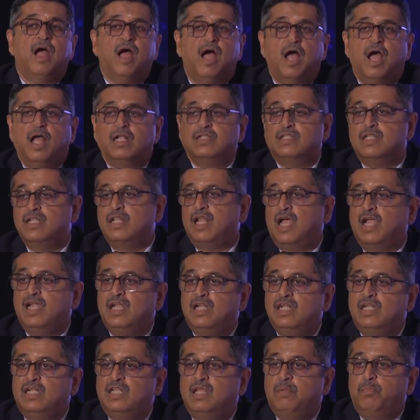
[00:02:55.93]
has
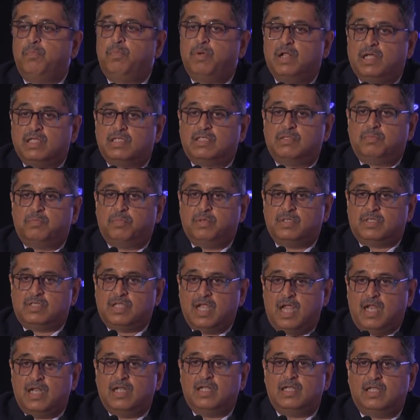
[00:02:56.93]

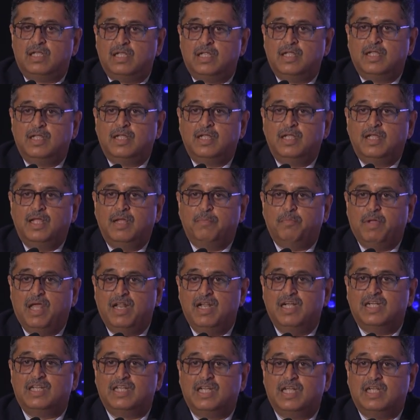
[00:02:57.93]
90+%
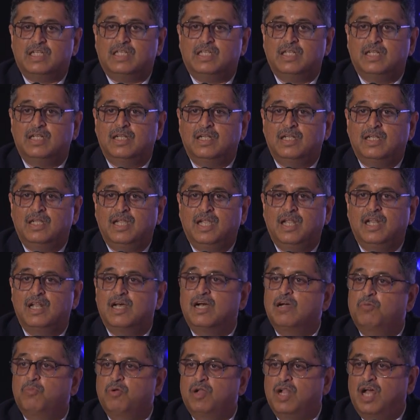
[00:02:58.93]
penetration in
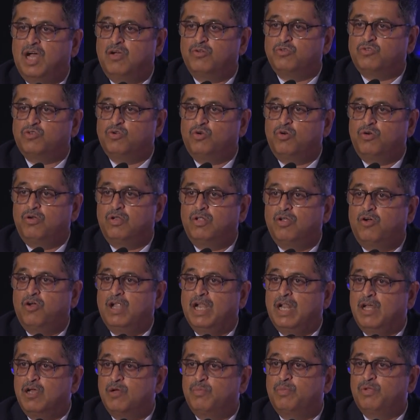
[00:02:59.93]
urban household
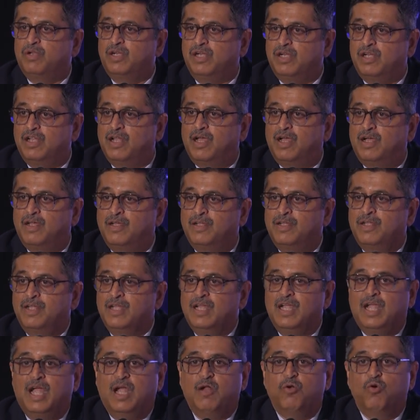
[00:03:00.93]
in urban India,
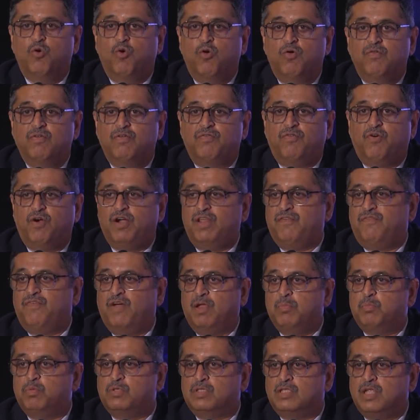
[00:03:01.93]
and over
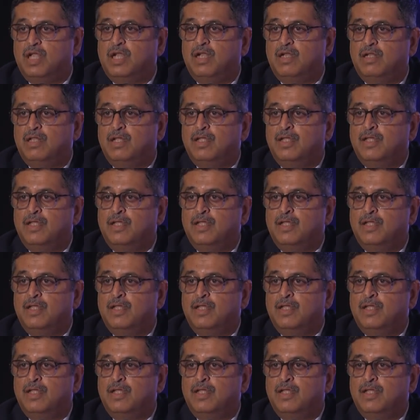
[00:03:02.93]
45%